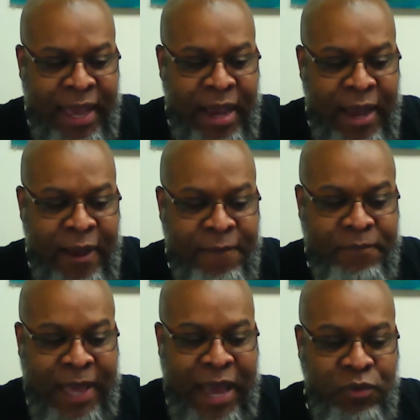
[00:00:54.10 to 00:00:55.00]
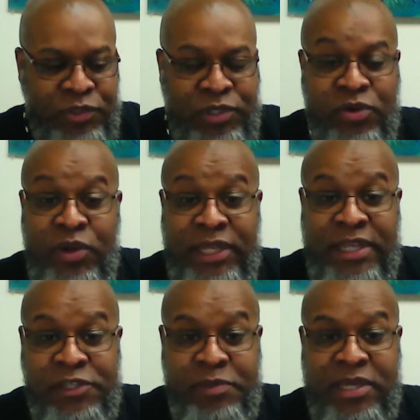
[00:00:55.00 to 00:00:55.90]
I was doing
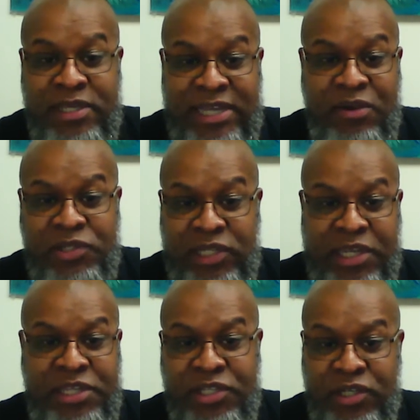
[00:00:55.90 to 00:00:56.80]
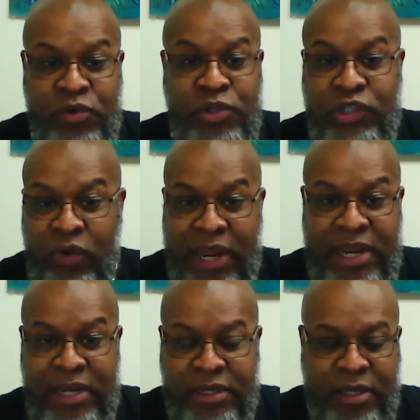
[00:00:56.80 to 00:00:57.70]
this because I was looking to do a
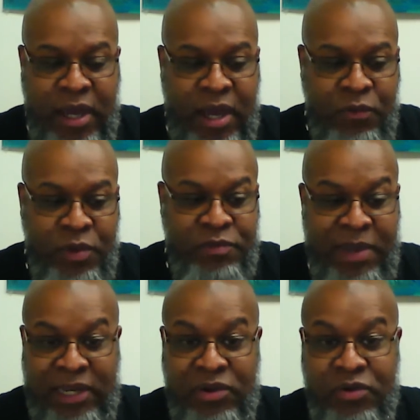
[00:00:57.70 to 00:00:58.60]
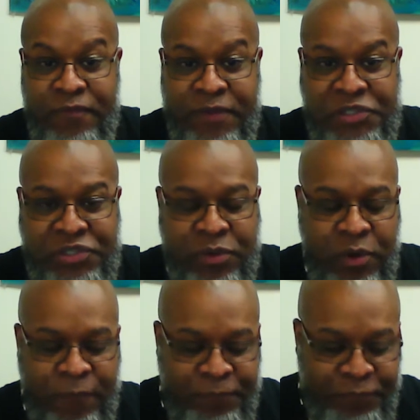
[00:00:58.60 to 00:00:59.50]
trade with my local fish store